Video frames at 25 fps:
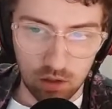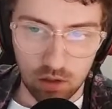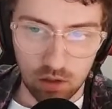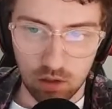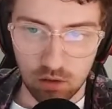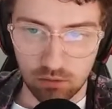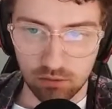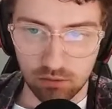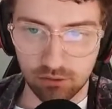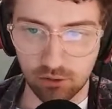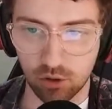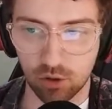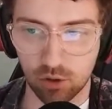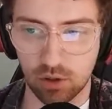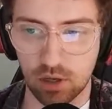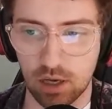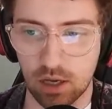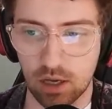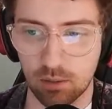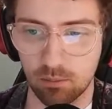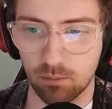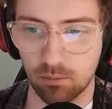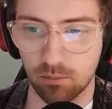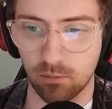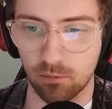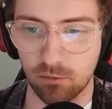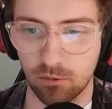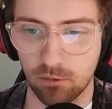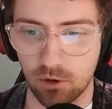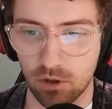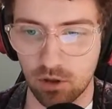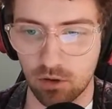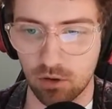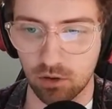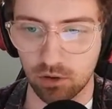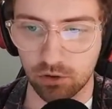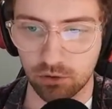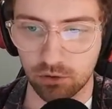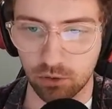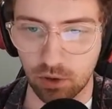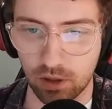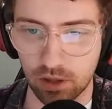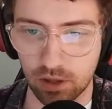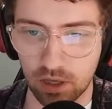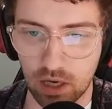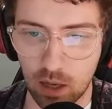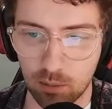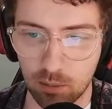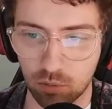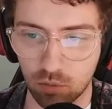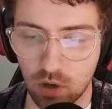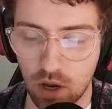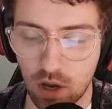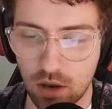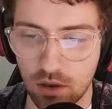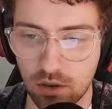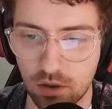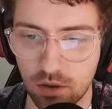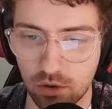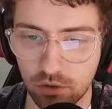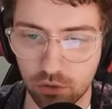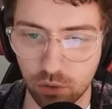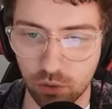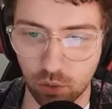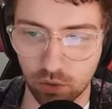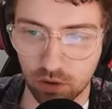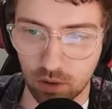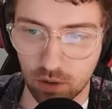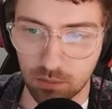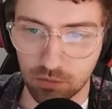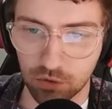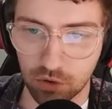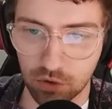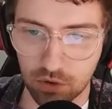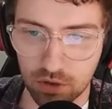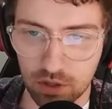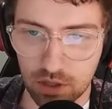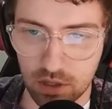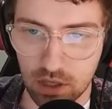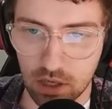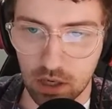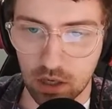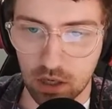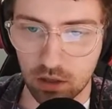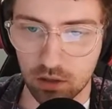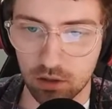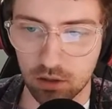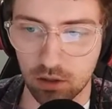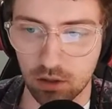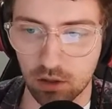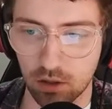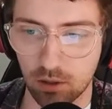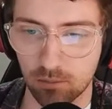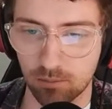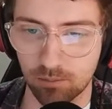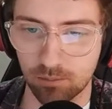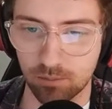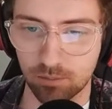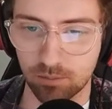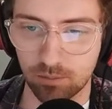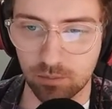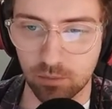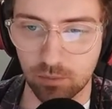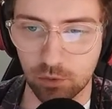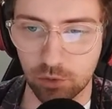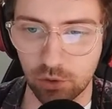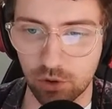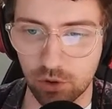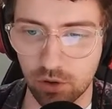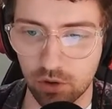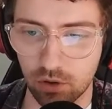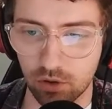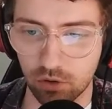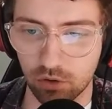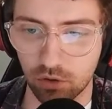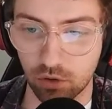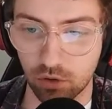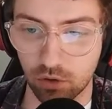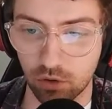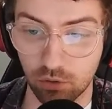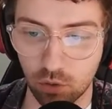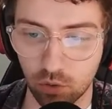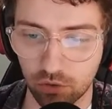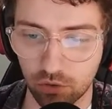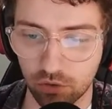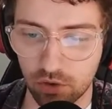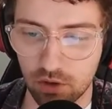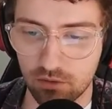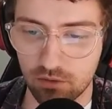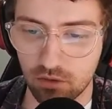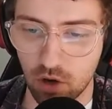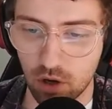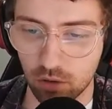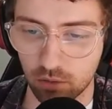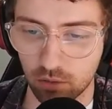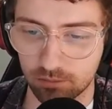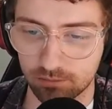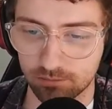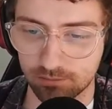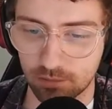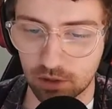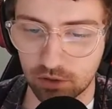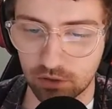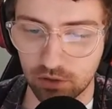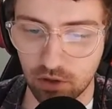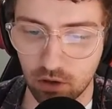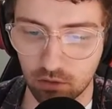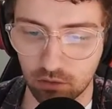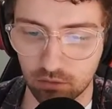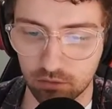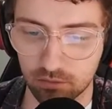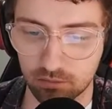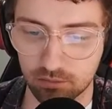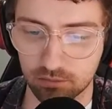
for their Australia Cup run that took them to of course the final itself.